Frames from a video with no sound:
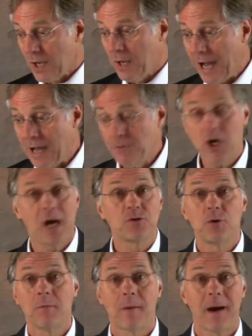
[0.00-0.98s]
I talk
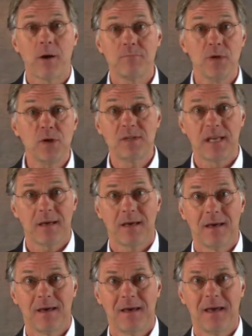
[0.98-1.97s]
to him about
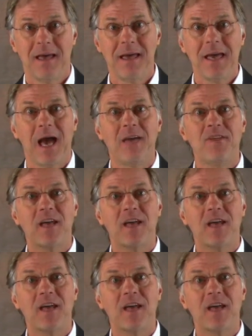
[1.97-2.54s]
music, and